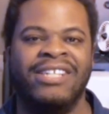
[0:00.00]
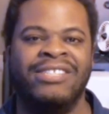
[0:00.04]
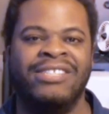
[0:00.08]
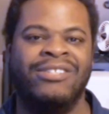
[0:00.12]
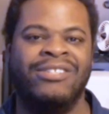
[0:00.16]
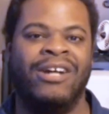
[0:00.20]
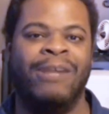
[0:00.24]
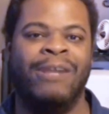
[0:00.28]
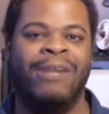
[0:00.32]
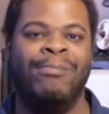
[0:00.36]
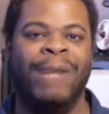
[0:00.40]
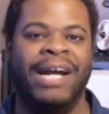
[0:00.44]

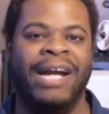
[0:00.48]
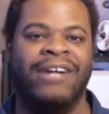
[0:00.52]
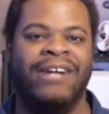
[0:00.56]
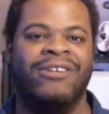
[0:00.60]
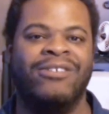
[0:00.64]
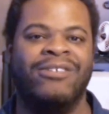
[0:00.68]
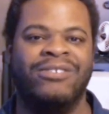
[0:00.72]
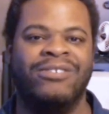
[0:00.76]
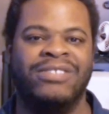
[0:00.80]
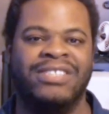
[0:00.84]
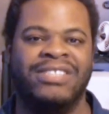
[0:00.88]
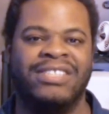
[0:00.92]
Shawn
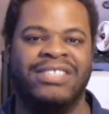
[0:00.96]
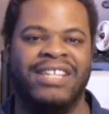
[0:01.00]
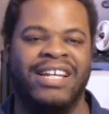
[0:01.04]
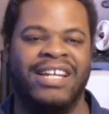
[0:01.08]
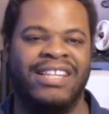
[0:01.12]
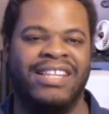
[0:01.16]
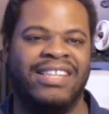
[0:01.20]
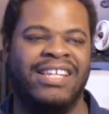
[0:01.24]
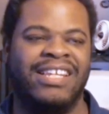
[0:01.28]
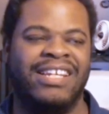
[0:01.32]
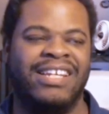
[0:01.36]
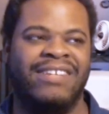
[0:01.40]
Michaels,
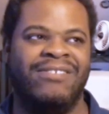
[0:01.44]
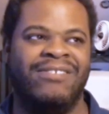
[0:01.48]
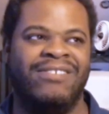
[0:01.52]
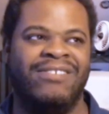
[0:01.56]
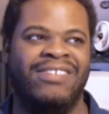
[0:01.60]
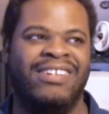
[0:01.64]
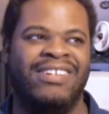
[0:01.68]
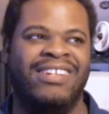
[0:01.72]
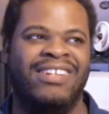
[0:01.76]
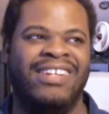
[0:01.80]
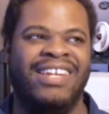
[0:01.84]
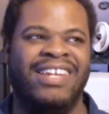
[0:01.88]
I think,
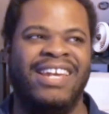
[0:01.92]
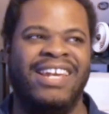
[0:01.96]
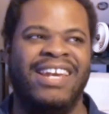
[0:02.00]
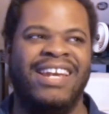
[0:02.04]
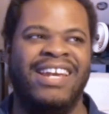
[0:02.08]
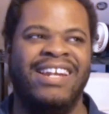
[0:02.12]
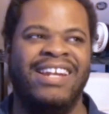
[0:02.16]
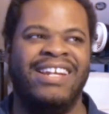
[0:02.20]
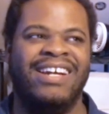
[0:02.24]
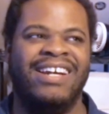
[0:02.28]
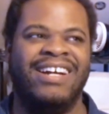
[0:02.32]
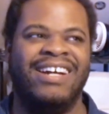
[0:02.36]

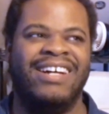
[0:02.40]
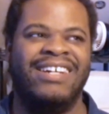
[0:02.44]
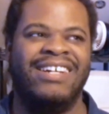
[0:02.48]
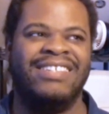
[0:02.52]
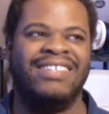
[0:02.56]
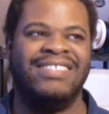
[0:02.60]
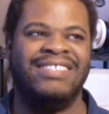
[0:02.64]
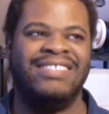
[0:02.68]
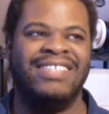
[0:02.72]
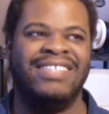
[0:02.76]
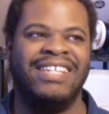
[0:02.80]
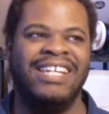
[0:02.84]
led
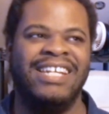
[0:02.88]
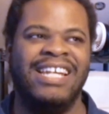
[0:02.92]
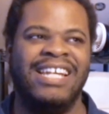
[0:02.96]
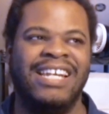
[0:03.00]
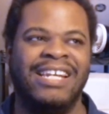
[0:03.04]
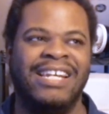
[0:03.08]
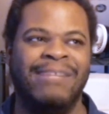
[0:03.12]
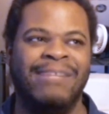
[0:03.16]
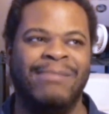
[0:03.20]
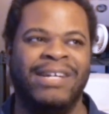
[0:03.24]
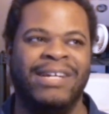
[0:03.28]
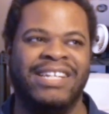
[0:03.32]
a
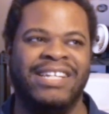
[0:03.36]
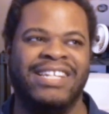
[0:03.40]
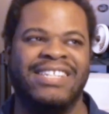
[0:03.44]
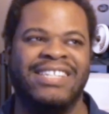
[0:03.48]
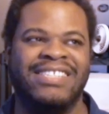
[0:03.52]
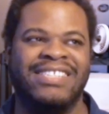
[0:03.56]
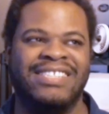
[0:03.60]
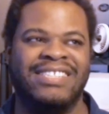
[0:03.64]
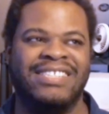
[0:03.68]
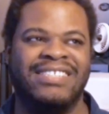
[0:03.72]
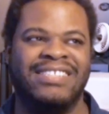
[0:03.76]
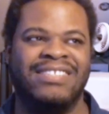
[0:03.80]
team
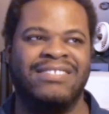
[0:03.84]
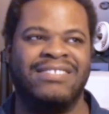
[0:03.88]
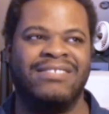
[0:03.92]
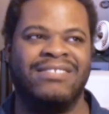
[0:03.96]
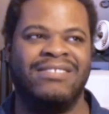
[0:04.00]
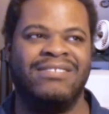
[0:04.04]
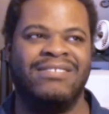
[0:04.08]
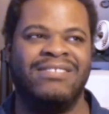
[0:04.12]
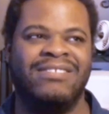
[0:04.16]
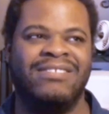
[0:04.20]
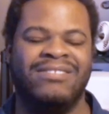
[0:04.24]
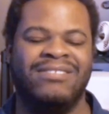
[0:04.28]
against
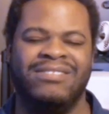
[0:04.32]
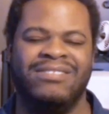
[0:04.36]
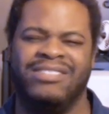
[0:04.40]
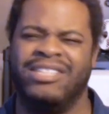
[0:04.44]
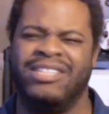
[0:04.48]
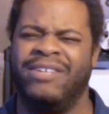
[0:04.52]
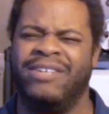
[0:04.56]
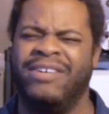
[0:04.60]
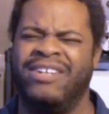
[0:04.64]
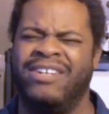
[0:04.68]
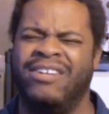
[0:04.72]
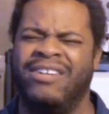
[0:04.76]

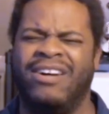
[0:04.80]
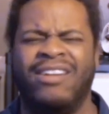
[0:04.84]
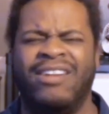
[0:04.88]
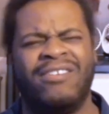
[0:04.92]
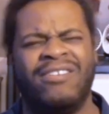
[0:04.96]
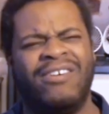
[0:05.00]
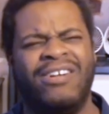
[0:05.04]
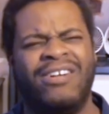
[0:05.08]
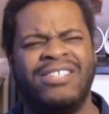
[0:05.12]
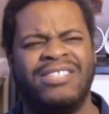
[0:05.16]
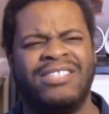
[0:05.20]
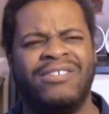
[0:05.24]
Jerry
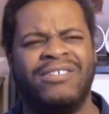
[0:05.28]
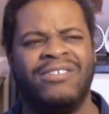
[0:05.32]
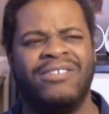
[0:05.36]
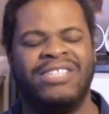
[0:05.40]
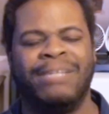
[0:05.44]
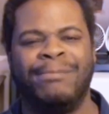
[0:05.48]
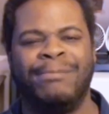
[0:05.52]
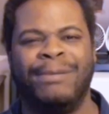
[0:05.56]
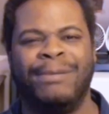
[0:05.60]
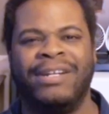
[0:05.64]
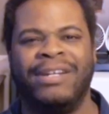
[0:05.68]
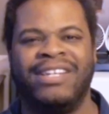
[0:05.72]
Lawler also, or
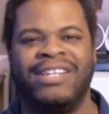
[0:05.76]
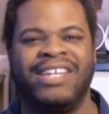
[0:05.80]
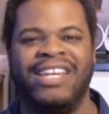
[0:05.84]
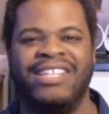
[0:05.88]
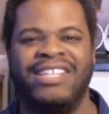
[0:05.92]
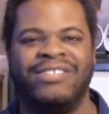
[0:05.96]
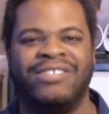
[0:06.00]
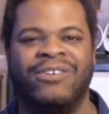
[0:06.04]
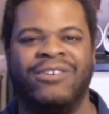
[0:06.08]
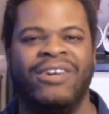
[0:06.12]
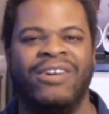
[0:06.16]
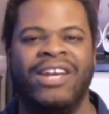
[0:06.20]
something about the
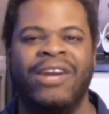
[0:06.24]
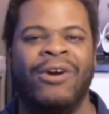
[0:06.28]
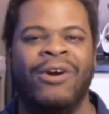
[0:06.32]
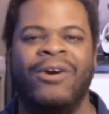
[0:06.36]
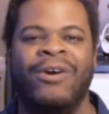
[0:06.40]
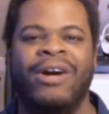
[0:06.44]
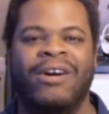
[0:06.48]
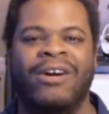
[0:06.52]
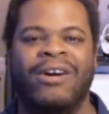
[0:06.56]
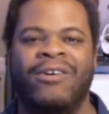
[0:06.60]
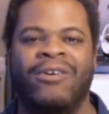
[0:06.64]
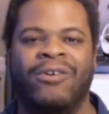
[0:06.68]
King's Court,
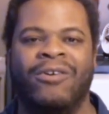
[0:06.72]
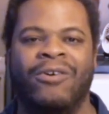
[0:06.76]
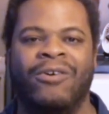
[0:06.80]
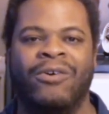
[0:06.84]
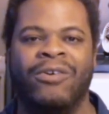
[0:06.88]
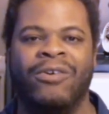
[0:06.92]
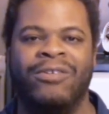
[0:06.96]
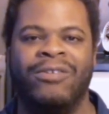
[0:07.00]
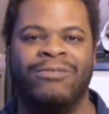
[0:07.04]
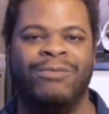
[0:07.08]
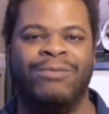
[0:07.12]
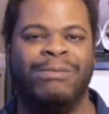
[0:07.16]

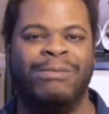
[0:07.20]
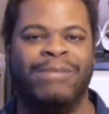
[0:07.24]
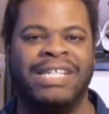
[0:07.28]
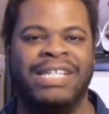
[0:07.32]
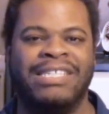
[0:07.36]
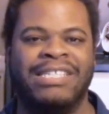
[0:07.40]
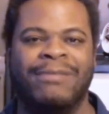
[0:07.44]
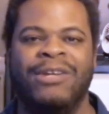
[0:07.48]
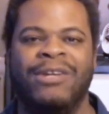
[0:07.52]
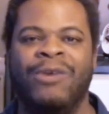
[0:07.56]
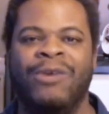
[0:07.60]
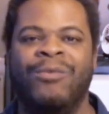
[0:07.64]
or
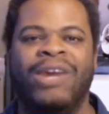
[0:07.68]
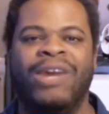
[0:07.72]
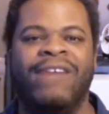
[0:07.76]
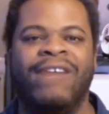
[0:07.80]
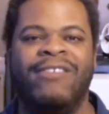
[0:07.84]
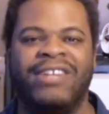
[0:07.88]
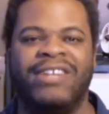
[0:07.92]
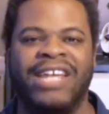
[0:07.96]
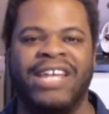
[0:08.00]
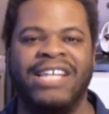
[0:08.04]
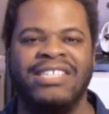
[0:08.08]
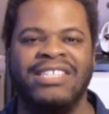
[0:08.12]
replace him,
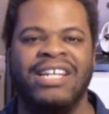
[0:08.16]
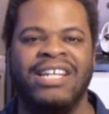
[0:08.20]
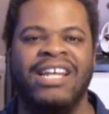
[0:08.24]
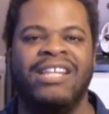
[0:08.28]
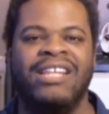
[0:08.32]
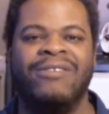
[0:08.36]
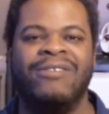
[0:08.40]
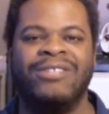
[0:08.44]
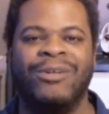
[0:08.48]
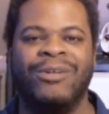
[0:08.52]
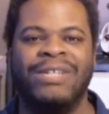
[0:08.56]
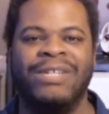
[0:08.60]
whatever the case.
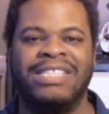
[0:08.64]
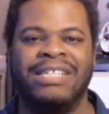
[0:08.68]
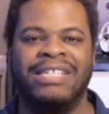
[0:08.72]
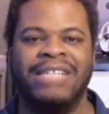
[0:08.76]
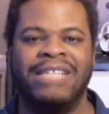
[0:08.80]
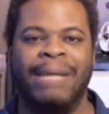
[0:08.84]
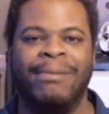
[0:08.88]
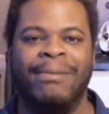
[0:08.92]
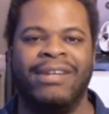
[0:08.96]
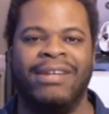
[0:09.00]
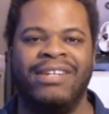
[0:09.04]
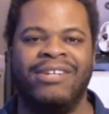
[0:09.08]
There was always
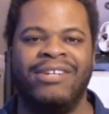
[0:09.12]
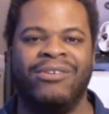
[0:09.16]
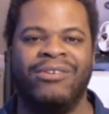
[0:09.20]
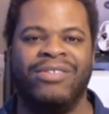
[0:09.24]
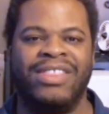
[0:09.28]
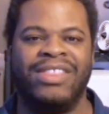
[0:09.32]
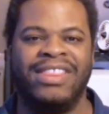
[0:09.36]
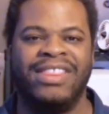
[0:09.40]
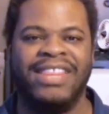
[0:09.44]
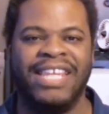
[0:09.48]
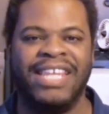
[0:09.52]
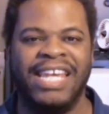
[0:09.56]
some type of
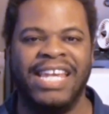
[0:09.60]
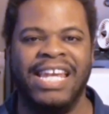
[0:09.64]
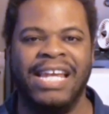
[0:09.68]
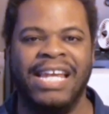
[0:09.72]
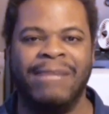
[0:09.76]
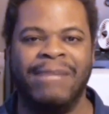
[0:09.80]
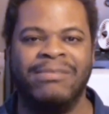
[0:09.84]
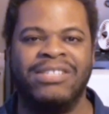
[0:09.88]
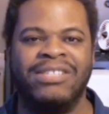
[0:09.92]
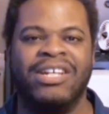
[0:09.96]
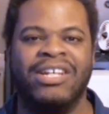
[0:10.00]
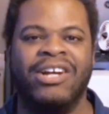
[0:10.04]
little
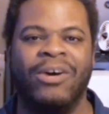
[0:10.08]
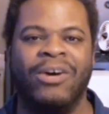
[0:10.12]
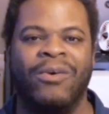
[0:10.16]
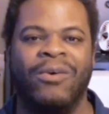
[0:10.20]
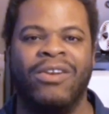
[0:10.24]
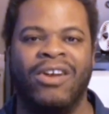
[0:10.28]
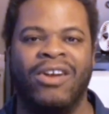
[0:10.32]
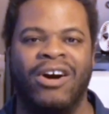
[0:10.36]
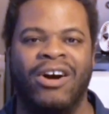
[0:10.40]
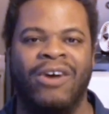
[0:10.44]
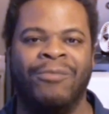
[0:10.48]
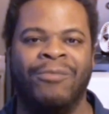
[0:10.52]
theme to
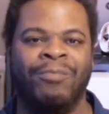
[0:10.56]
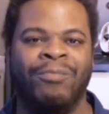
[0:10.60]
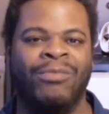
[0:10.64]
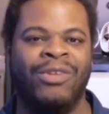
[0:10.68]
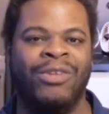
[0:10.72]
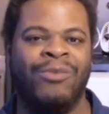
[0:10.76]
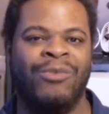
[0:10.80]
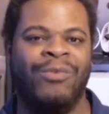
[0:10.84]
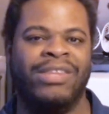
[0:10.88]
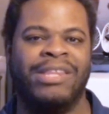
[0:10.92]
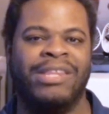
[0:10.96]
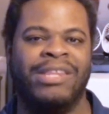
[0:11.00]
go along
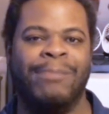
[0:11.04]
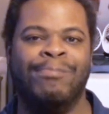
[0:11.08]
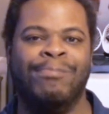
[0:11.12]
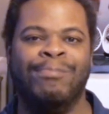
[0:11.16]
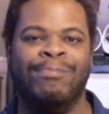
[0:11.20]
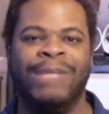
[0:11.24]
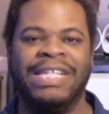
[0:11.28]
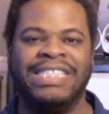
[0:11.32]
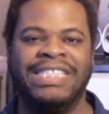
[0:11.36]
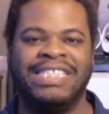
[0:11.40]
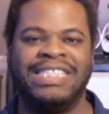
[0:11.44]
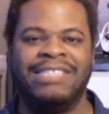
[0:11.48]
with the
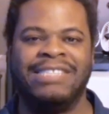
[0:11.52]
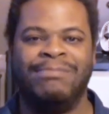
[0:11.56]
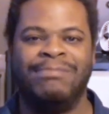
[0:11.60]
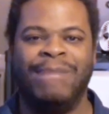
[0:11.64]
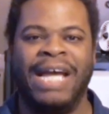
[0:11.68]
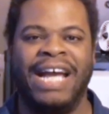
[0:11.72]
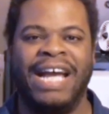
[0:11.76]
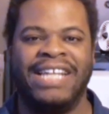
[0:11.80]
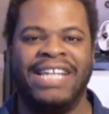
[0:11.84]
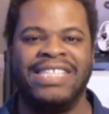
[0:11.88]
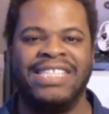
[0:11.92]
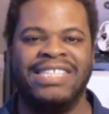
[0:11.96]

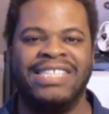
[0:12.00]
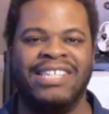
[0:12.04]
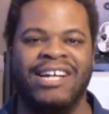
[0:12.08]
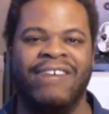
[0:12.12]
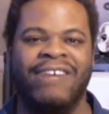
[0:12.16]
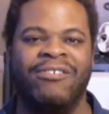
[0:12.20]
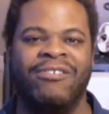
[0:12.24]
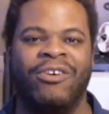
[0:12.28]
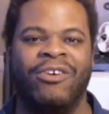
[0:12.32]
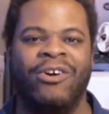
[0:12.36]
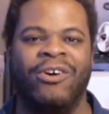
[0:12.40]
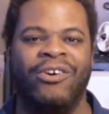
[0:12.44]
mishmash
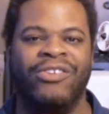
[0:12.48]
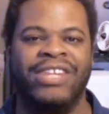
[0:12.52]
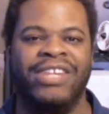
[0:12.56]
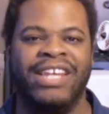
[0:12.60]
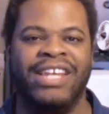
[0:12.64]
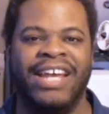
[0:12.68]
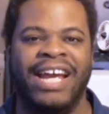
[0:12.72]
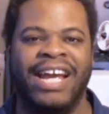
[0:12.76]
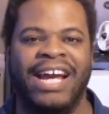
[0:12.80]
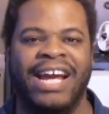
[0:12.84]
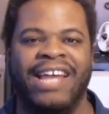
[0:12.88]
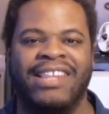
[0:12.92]
of all
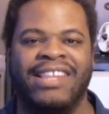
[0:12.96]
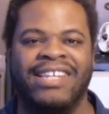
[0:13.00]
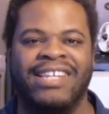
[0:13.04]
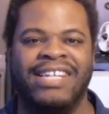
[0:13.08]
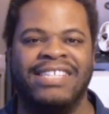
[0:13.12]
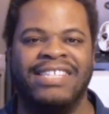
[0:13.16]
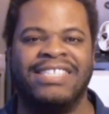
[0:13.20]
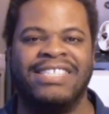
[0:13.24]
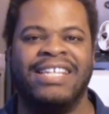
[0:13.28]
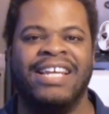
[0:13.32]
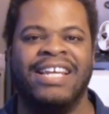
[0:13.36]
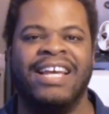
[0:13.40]
the
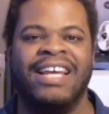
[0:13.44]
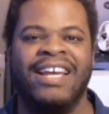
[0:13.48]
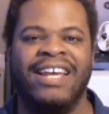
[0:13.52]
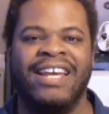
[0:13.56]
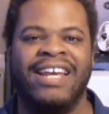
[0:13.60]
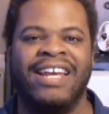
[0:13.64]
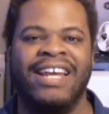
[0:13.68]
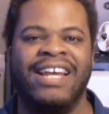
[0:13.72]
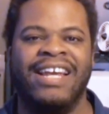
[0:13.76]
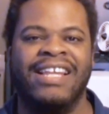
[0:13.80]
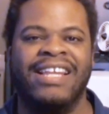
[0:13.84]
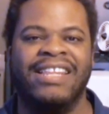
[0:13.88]
athletes
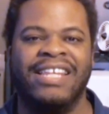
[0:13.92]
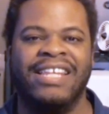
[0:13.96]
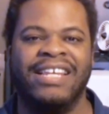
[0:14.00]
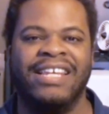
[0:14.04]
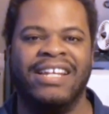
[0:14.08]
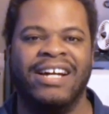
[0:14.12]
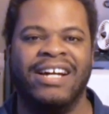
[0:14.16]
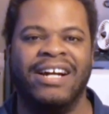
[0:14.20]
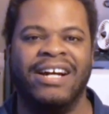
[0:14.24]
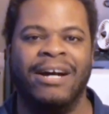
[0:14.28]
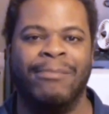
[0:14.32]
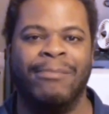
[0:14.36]
in
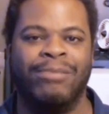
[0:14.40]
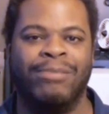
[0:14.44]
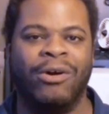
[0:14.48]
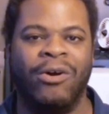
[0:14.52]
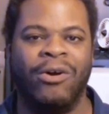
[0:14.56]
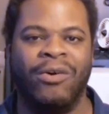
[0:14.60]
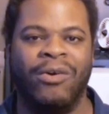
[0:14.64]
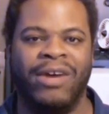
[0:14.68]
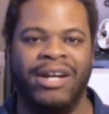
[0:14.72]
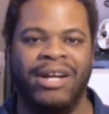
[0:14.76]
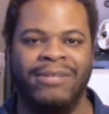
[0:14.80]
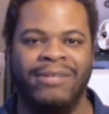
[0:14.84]
the
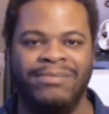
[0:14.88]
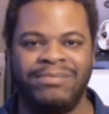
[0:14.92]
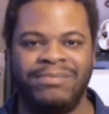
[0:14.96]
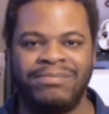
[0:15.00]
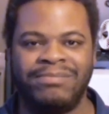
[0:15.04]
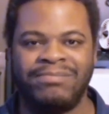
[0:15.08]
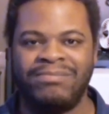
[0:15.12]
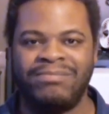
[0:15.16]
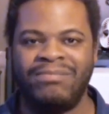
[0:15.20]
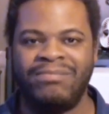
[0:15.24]
program.